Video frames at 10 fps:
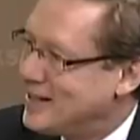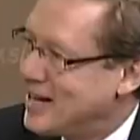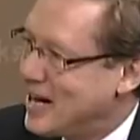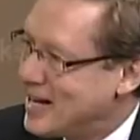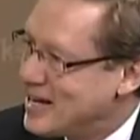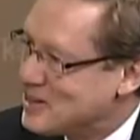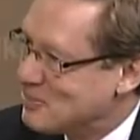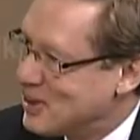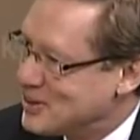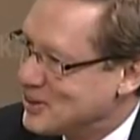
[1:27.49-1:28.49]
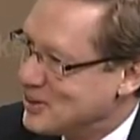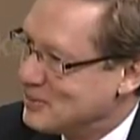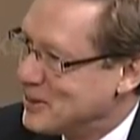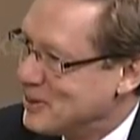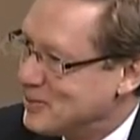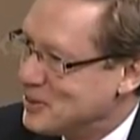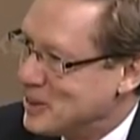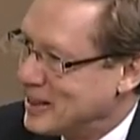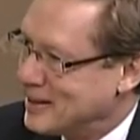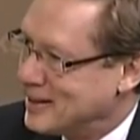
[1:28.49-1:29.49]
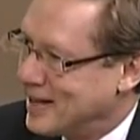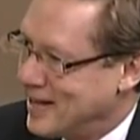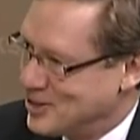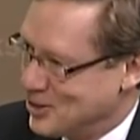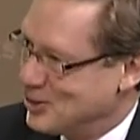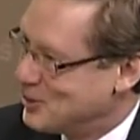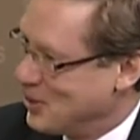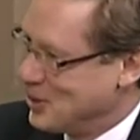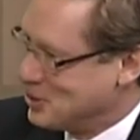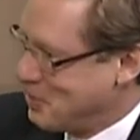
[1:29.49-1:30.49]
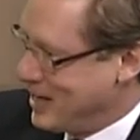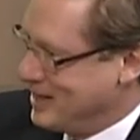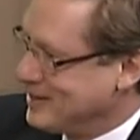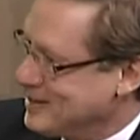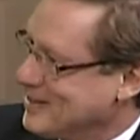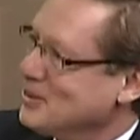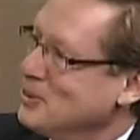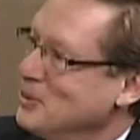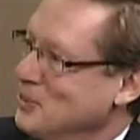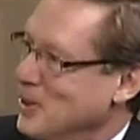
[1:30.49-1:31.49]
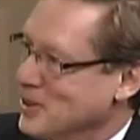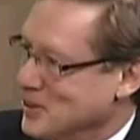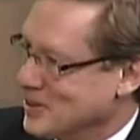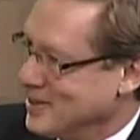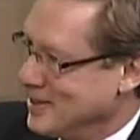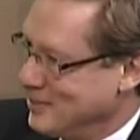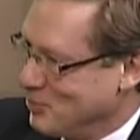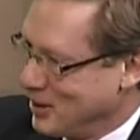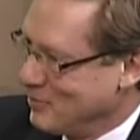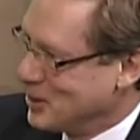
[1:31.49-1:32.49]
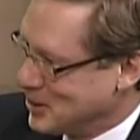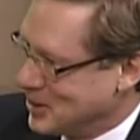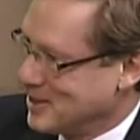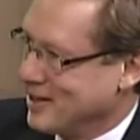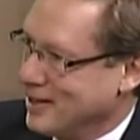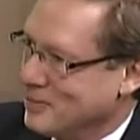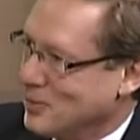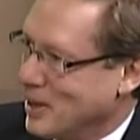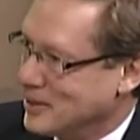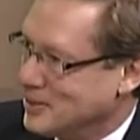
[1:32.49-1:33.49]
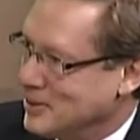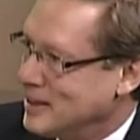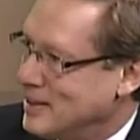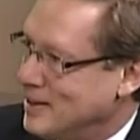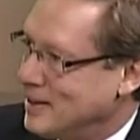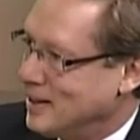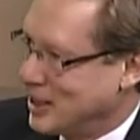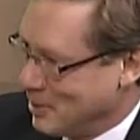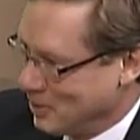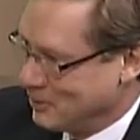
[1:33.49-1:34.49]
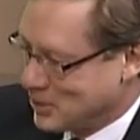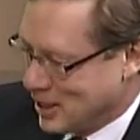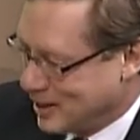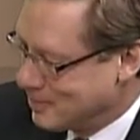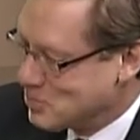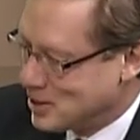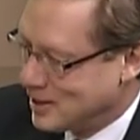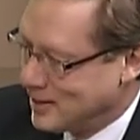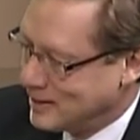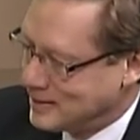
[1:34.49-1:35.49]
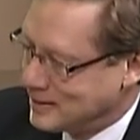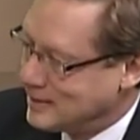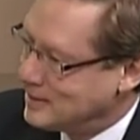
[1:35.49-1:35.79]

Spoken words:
I had the pleasure of interviewing Angela Torres-Pate, who was the previous executive director, a couple of times, and